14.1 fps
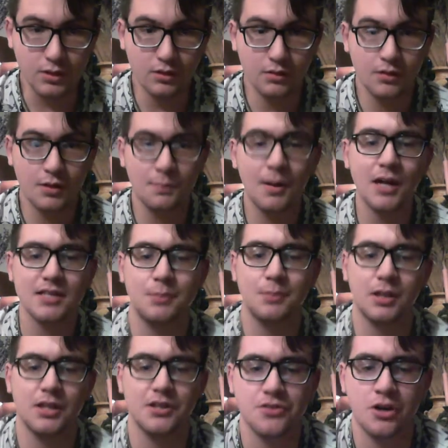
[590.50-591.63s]
The
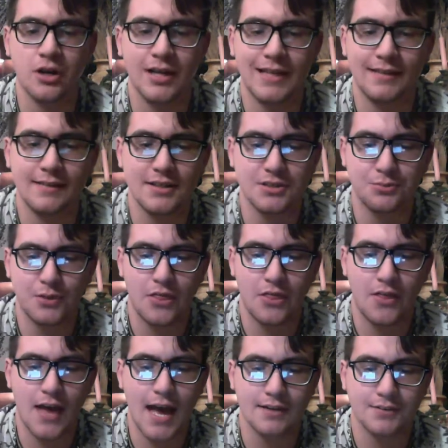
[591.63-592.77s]
possibilities are endless with
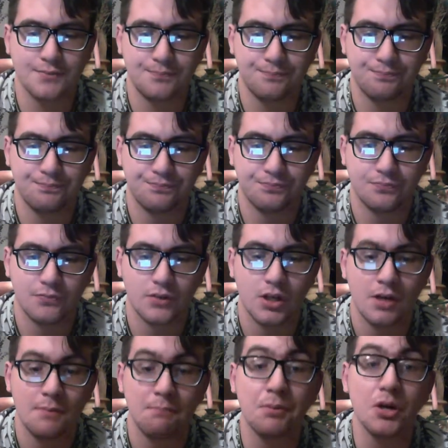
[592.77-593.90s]
that.
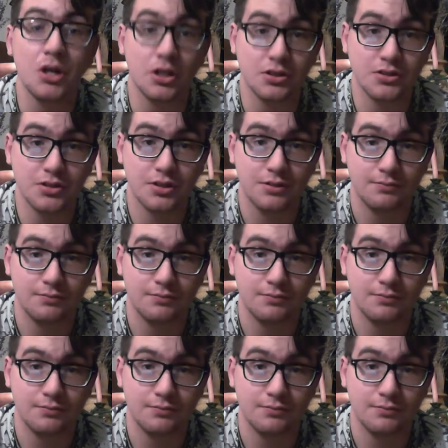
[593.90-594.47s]
Books.